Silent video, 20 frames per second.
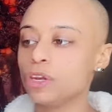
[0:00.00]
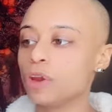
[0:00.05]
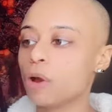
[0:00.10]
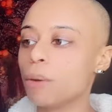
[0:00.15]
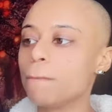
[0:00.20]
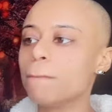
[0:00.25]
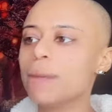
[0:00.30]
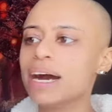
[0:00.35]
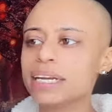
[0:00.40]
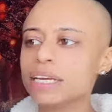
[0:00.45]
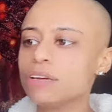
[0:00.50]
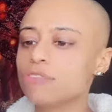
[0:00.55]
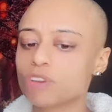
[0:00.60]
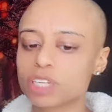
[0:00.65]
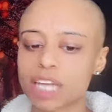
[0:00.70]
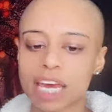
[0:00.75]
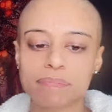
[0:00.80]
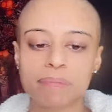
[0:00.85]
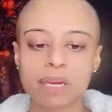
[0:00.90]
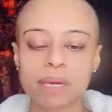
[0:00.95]
you know money
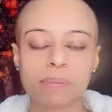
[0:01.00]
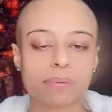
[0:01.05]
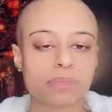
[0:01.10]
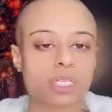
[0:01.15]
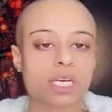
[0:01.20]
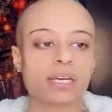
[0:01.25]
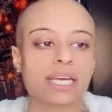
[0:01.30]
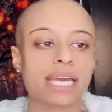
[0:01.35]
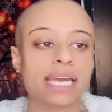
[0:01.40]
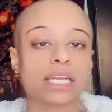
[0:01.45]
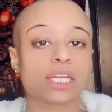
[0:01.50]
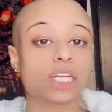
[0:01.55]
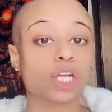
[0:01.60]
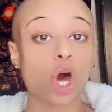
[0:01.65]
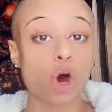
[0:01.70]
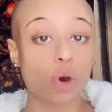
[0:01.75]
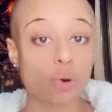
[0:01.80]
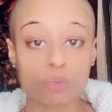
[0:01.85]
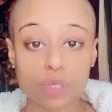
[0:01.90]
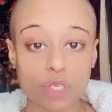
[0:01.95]
for like people to get
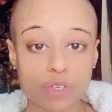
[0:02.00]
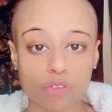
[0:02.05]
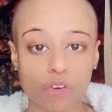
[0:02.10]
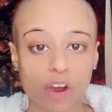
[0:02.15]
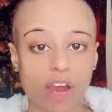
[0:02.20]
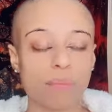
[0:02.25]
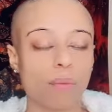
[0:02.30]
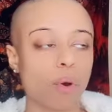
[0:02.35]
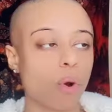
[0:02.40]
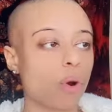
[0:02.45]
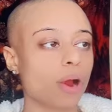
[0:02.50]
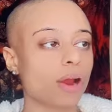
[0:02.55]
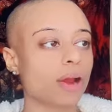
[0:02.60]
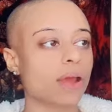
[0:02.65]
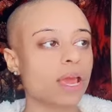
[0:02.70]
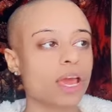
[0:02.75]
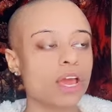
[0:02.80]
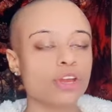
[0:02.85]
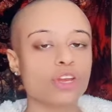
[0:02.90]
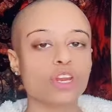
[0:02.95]
loans from
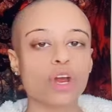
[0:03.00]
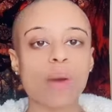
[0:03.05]
or